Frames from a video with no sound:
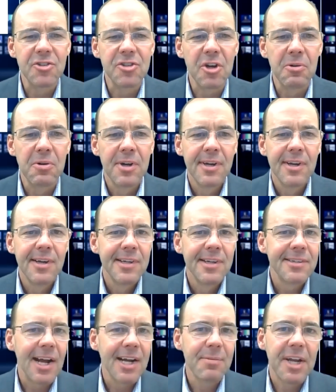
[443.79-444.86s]
So
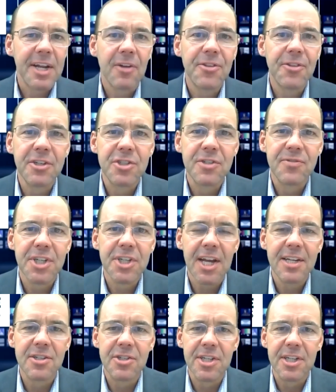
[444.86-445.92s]
talk about how things have
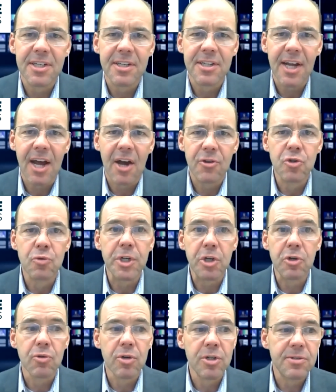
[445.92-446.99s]
changed and how you
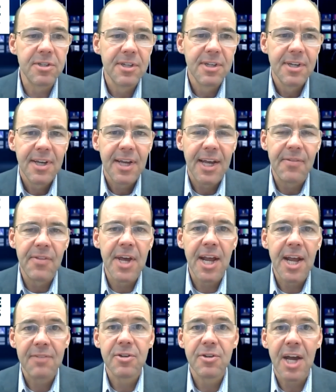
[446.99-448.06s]
recruit, and then
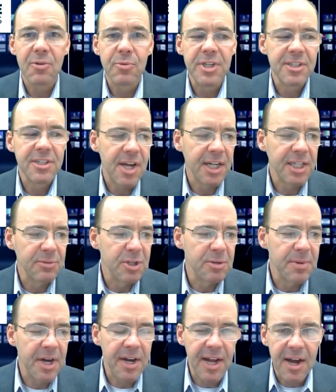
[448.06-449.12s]
after that we can talk a little bit
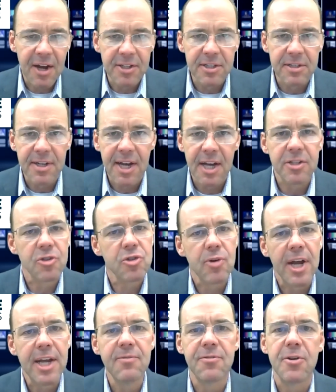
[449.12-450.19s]
about how you
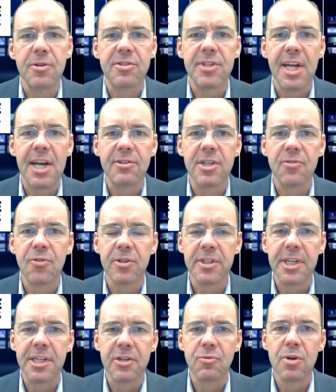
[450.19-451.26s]
train folks now
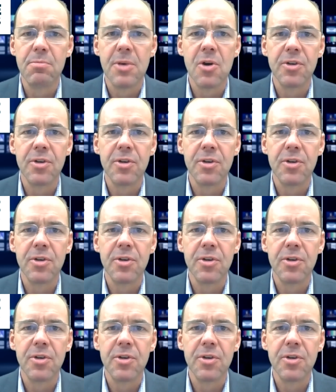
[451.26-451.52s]
differently in a remote